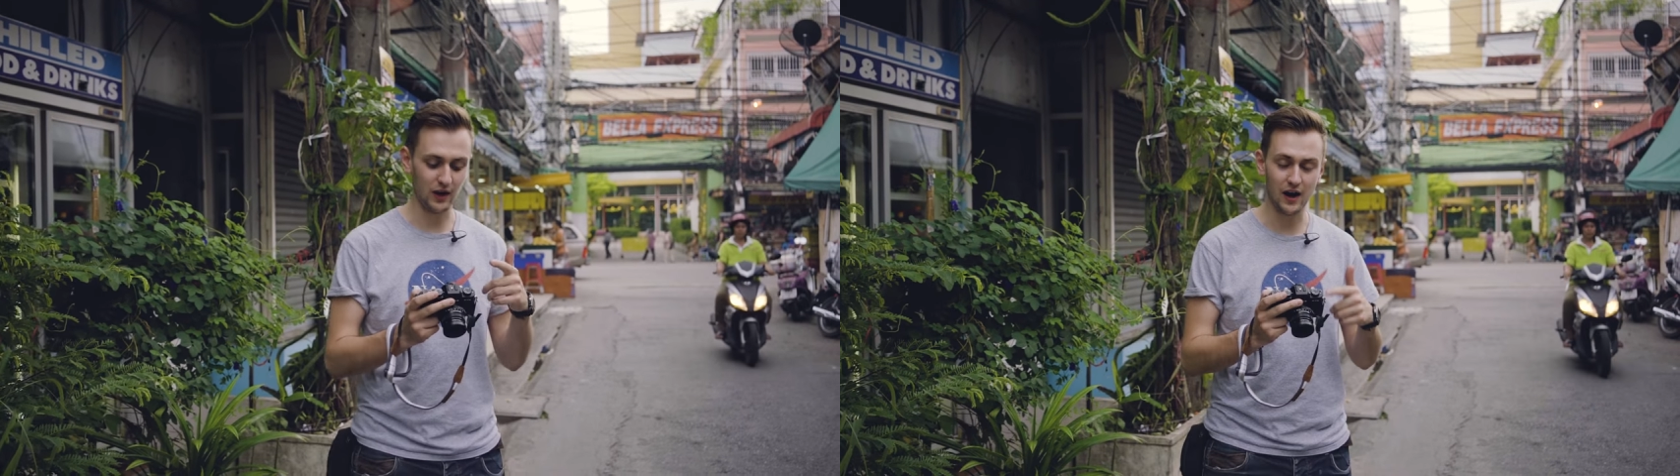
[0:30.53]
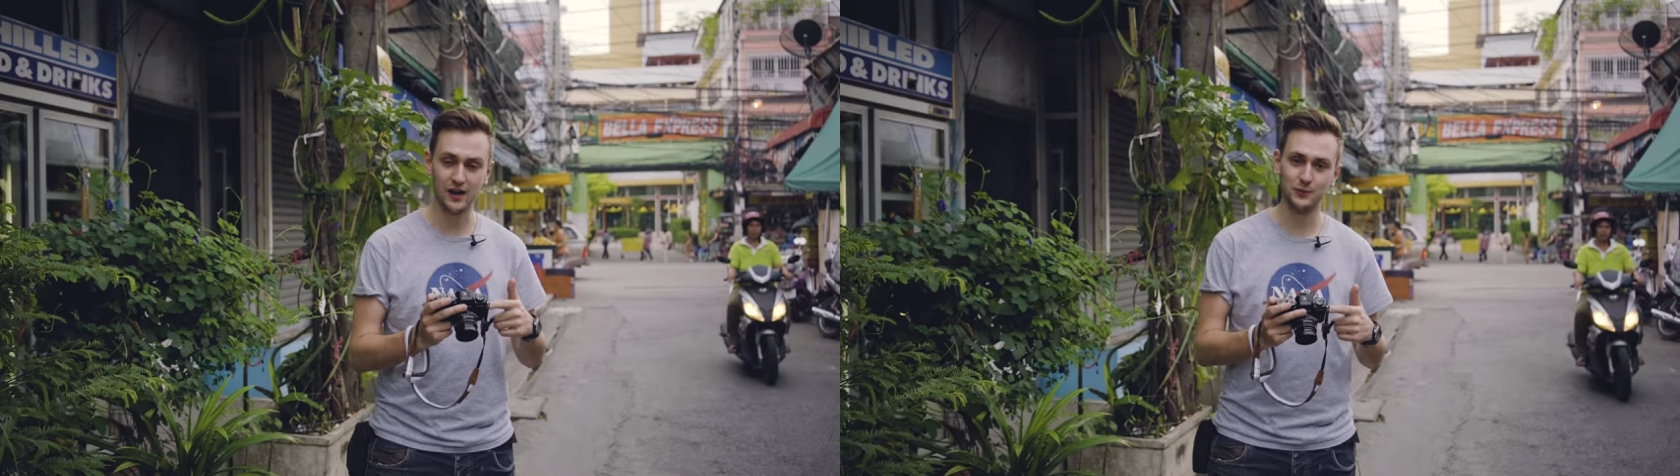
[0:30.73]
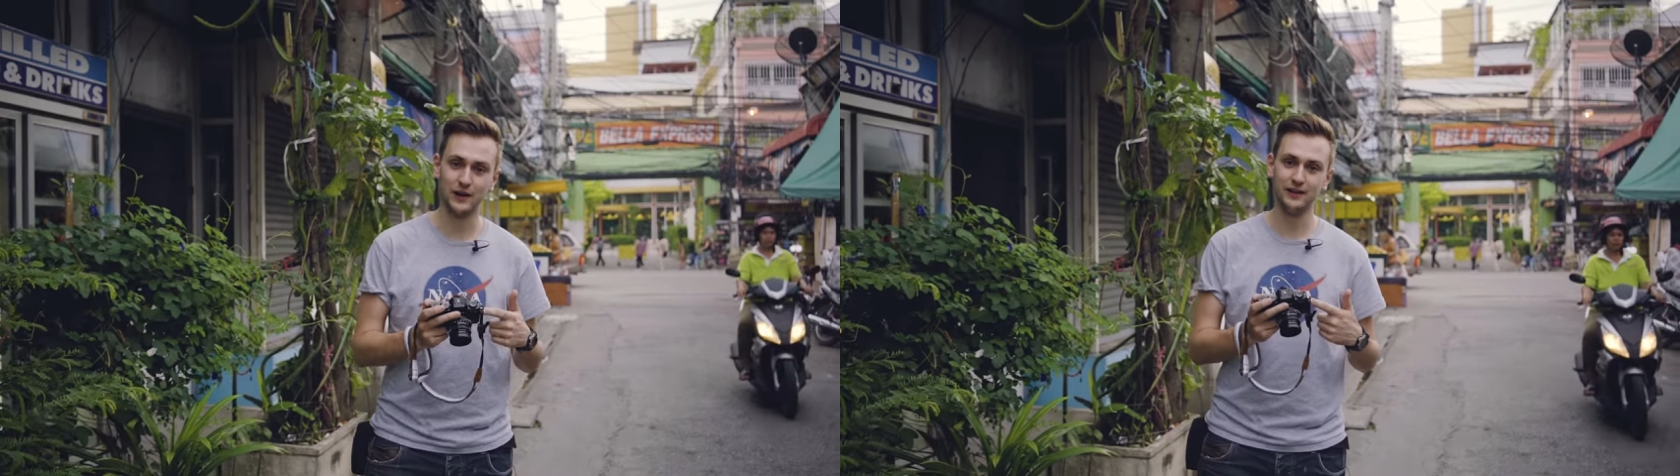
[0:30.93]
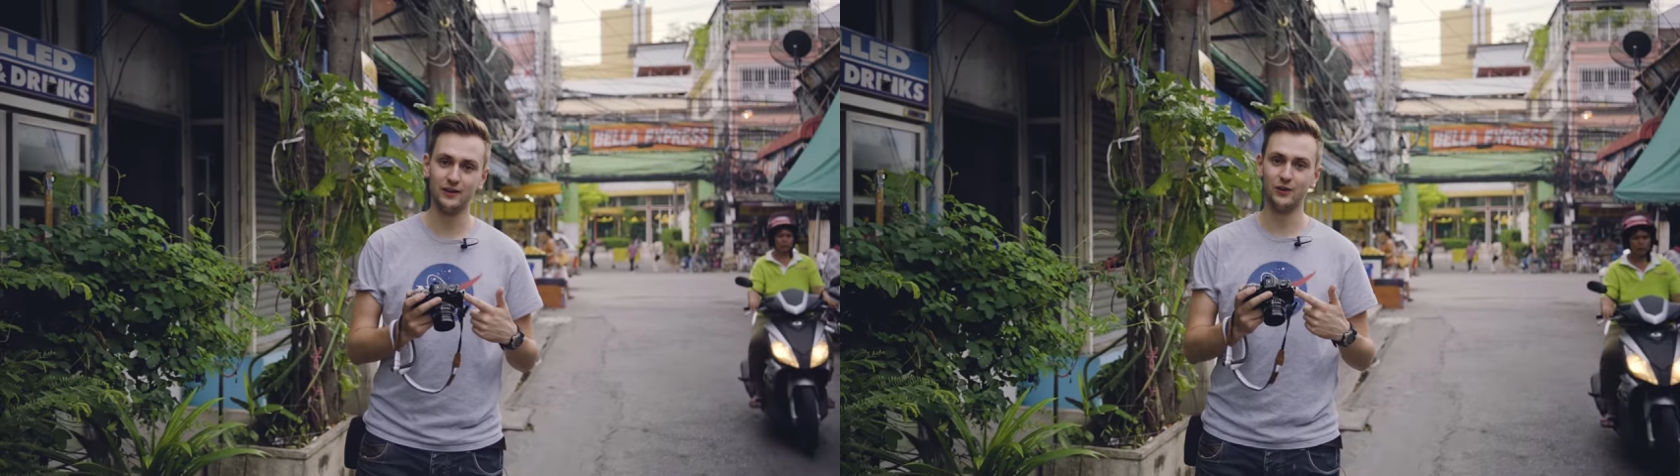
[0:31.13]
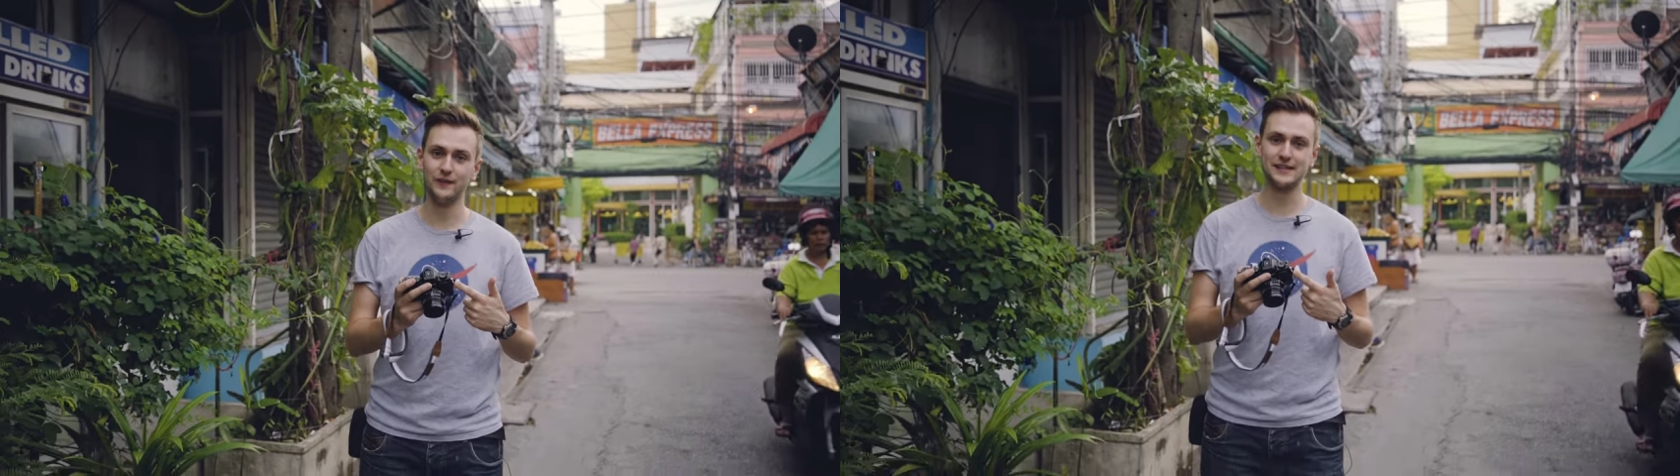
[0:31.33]
hardware
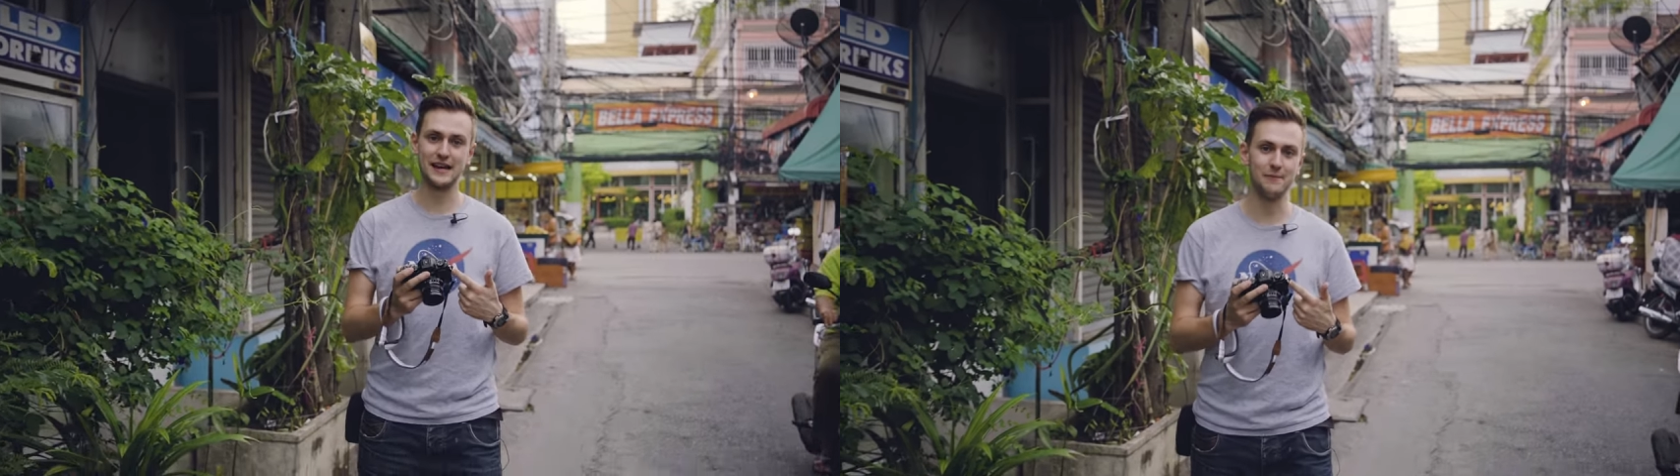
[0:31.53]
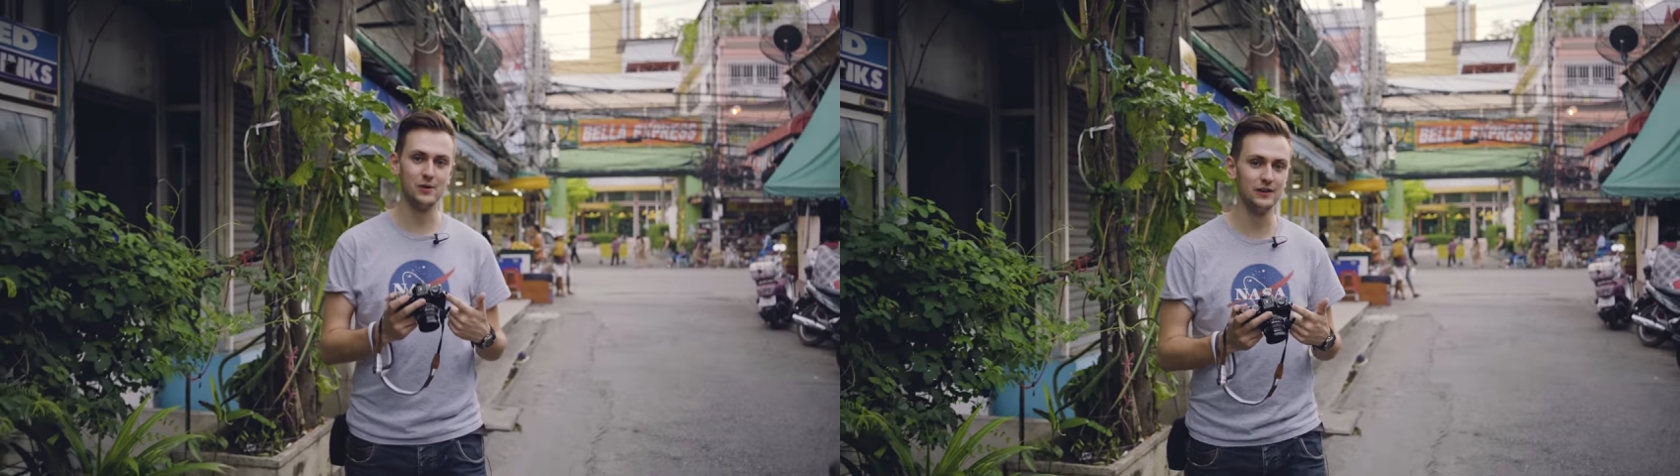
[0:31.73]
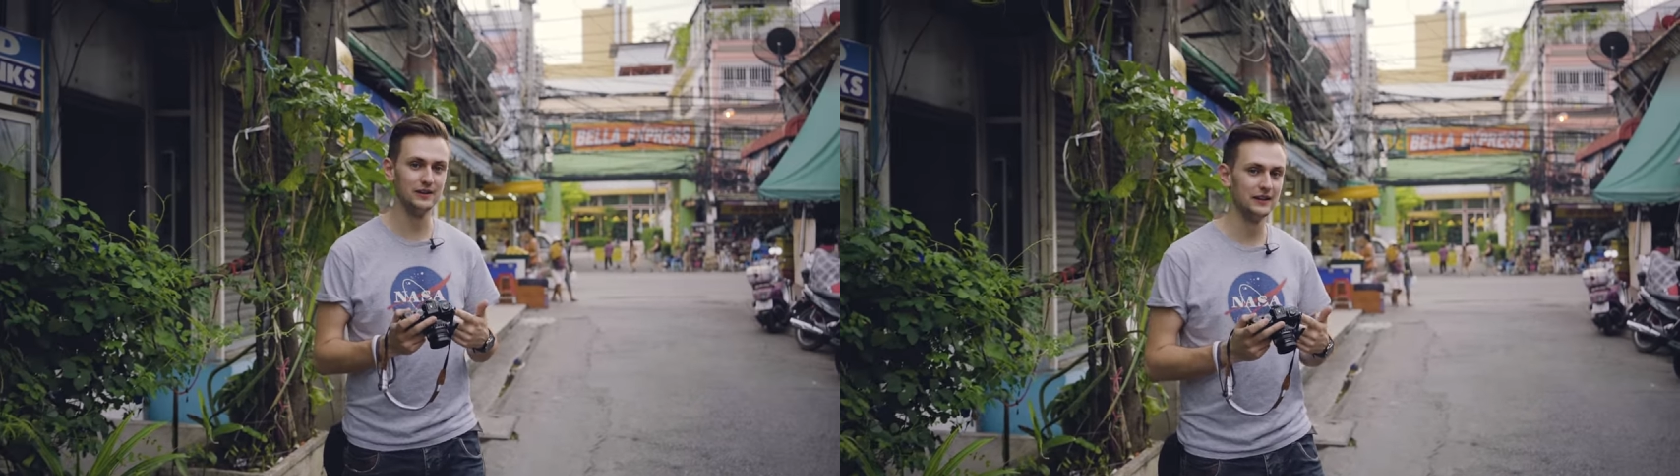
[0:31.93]
on this camera.